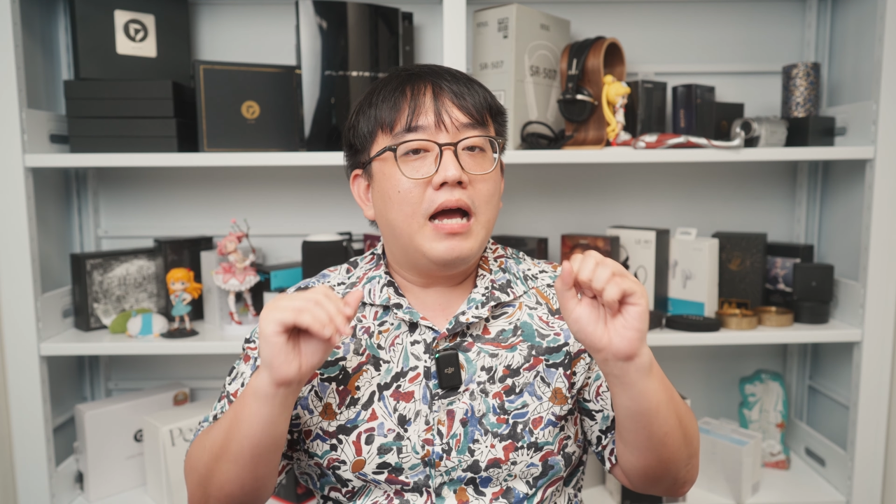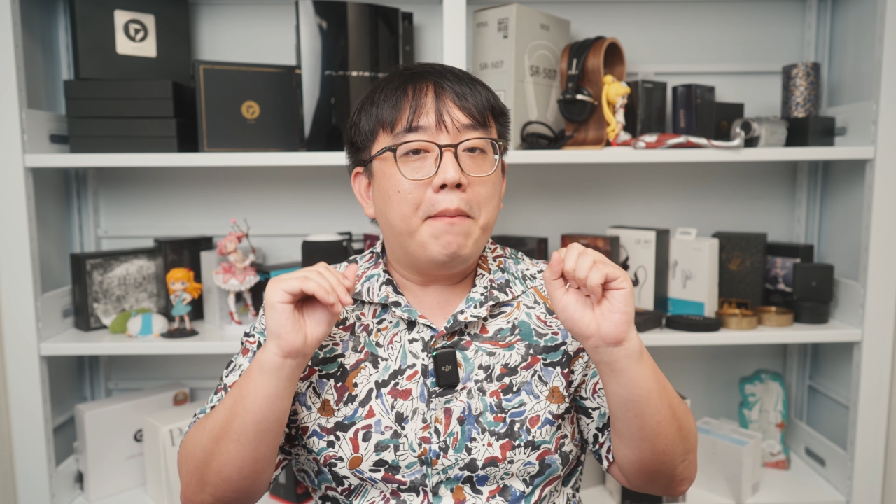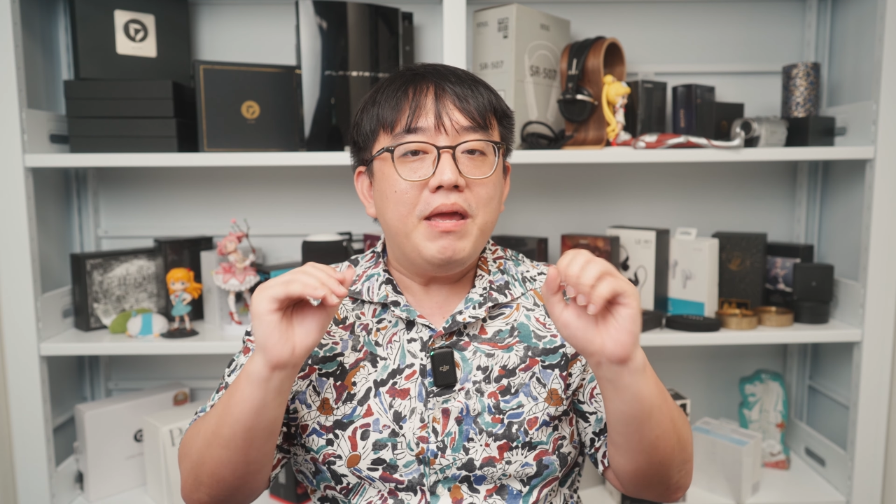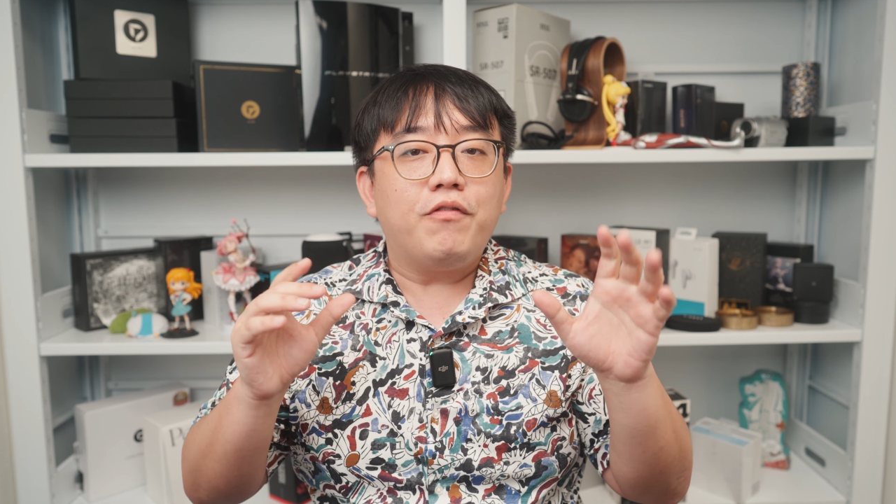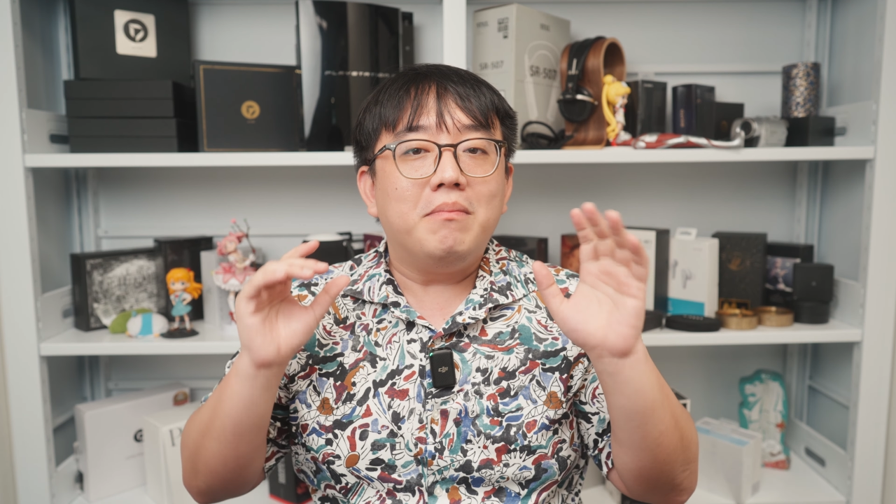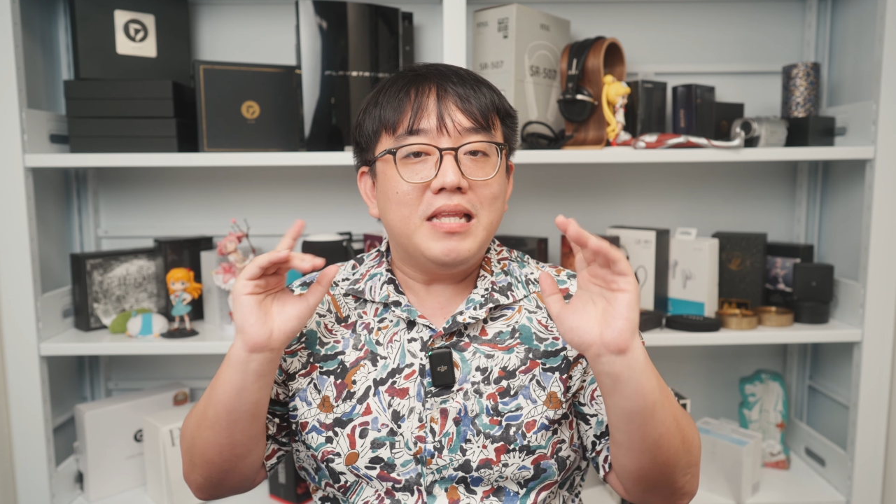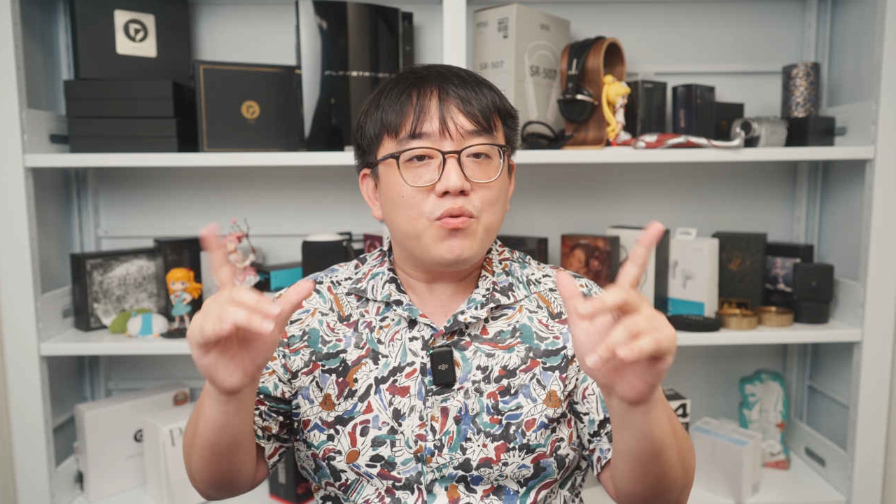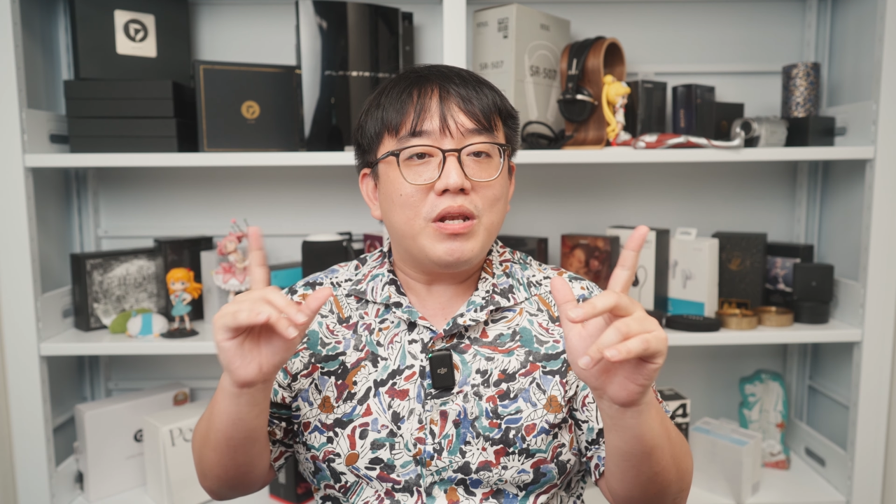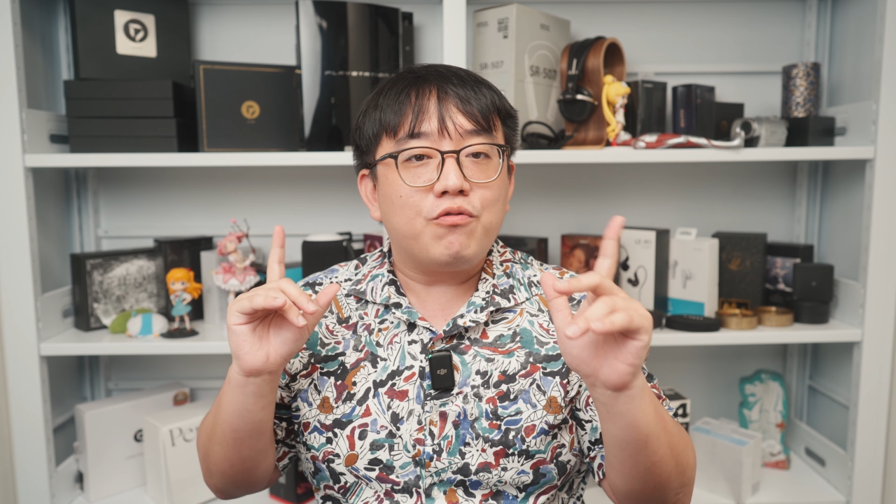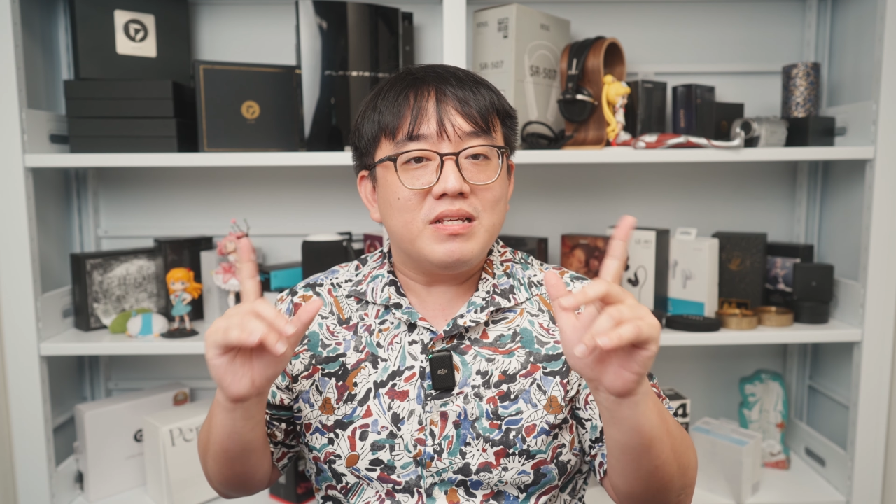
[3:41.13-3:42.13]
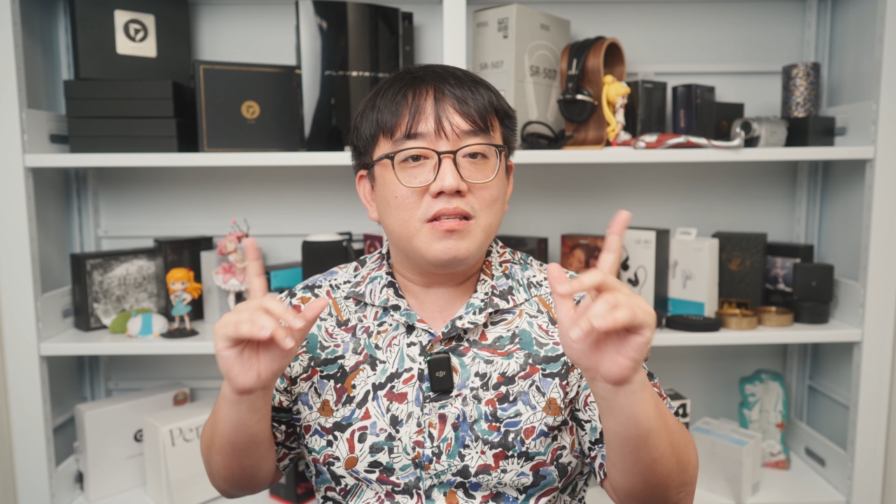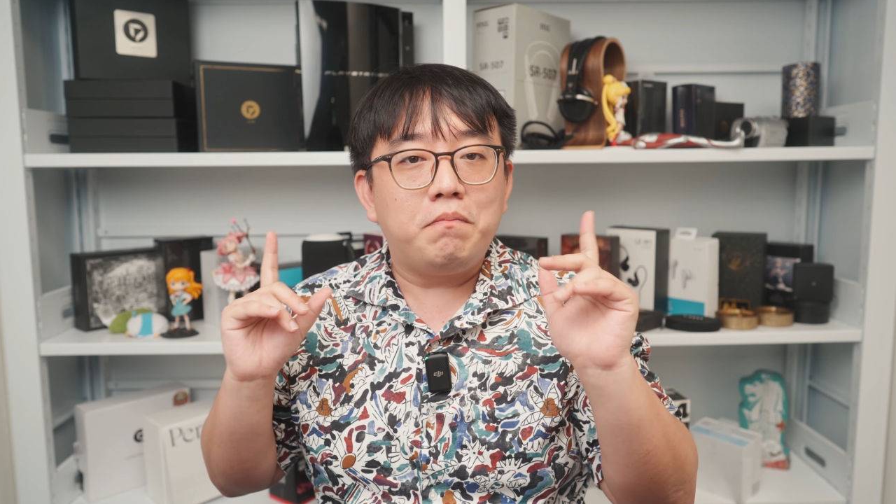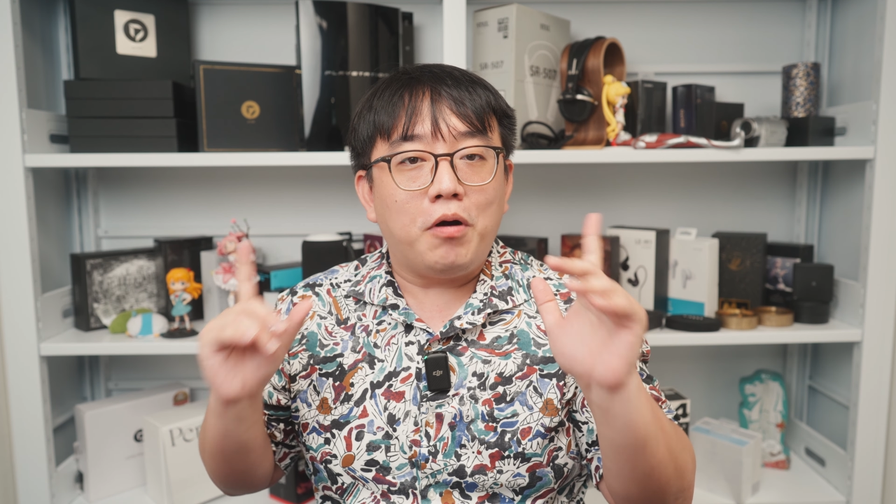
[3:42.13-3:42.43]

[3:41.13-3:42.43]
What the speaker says: are made from liquid crystal